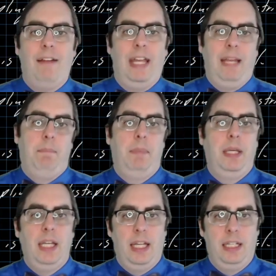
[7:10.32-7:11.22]
a
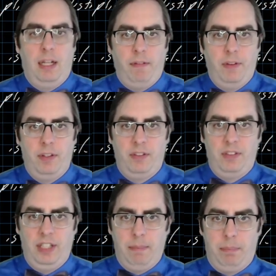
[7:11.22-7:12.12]
big enough
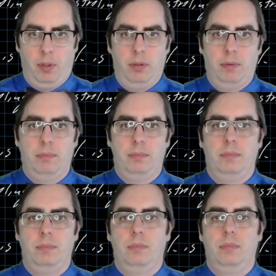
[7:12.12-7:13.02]
sample.
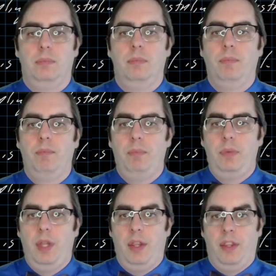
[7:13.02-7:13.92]

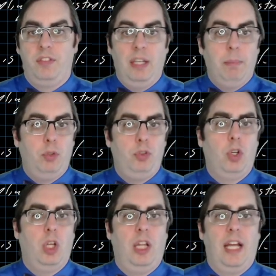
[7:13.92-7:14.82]
The samples you
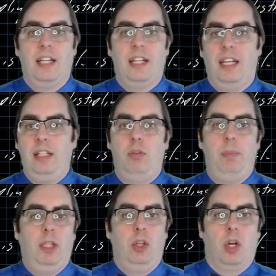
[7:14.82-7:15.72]
collect need to
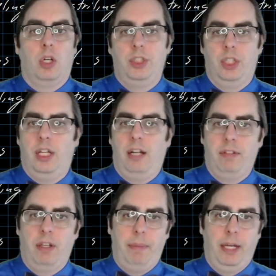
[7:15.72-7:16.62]
be large enough
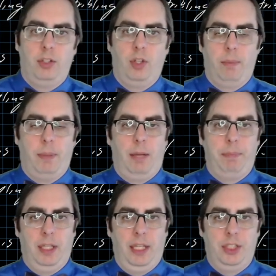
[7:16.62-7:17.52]
compared to the
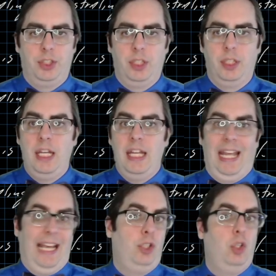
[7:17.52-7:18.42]
population,
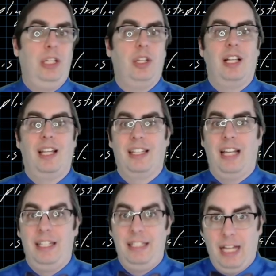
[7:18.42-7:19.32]
and you need to collect
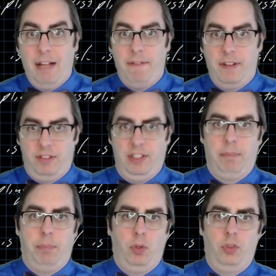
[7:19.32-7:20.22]
enough
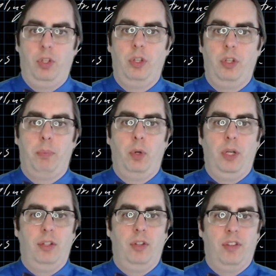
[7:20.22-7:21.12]
samples to put
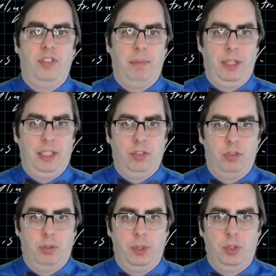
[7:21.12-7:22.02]
into the sampling
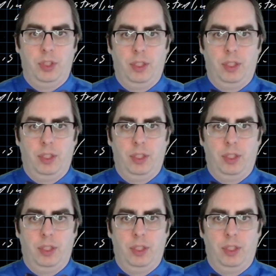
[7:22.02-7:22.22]
distribution.